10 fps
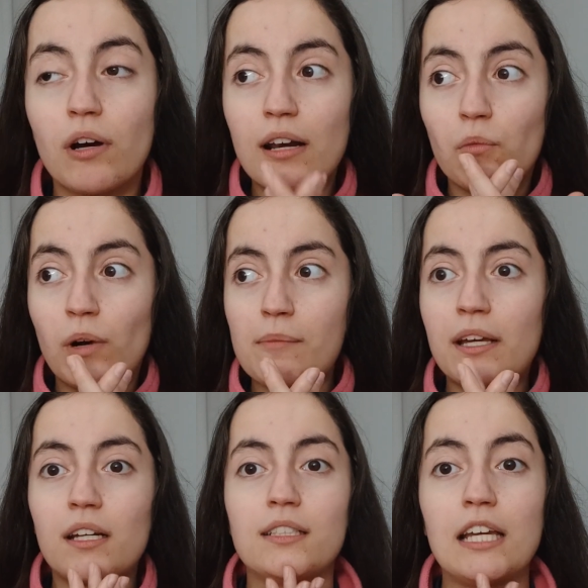When am
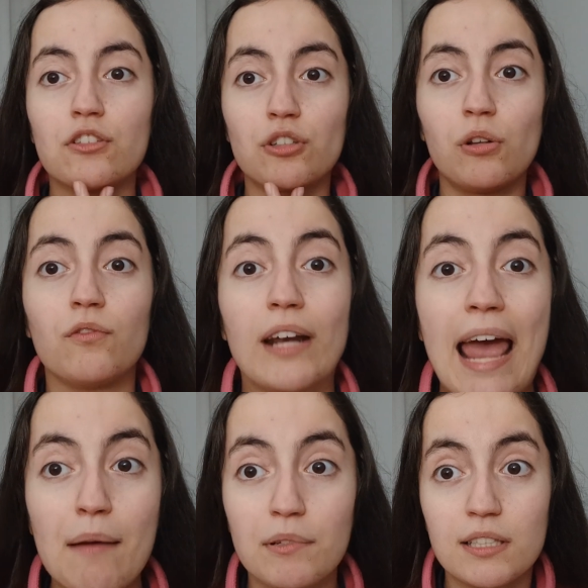I going to take control of what
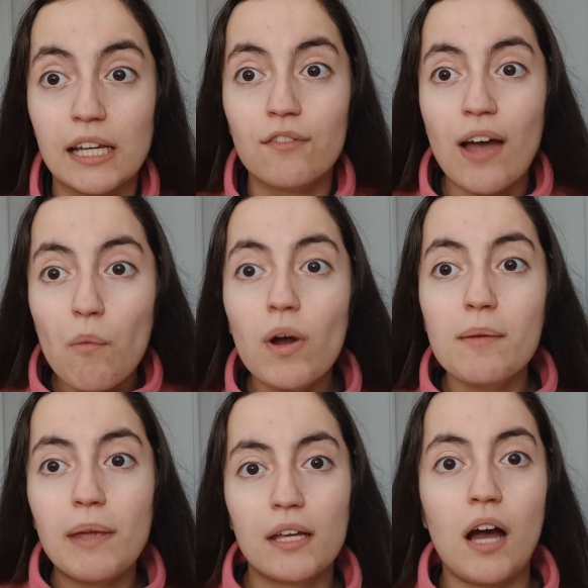happens? Like, if I want
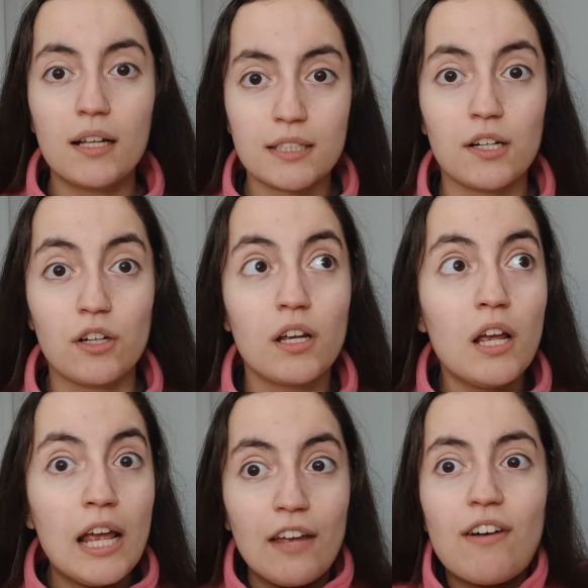to make content,
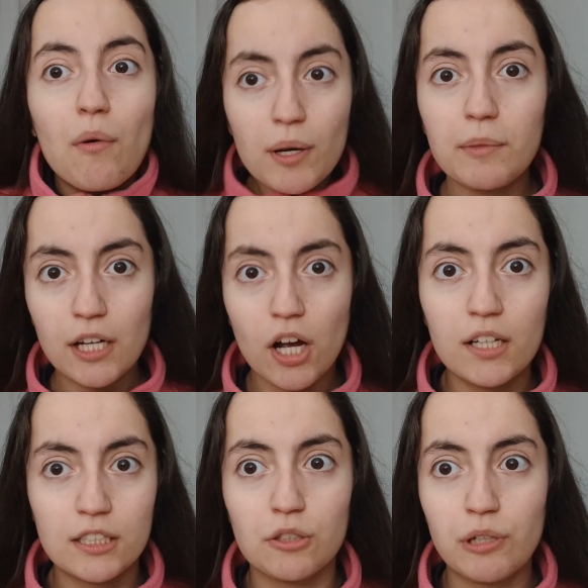if I want to be a
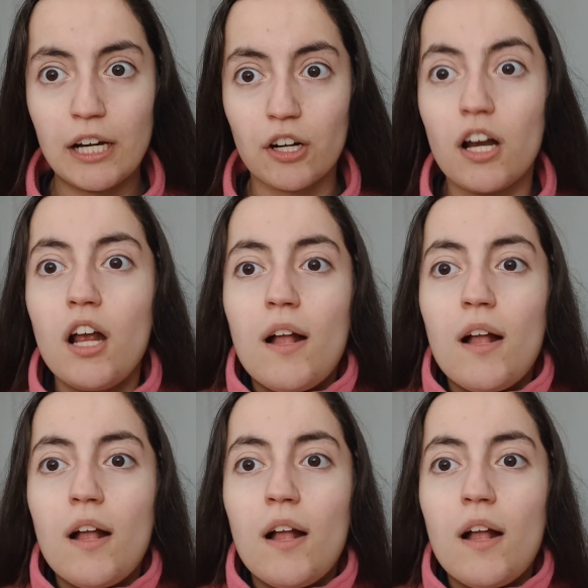content creator,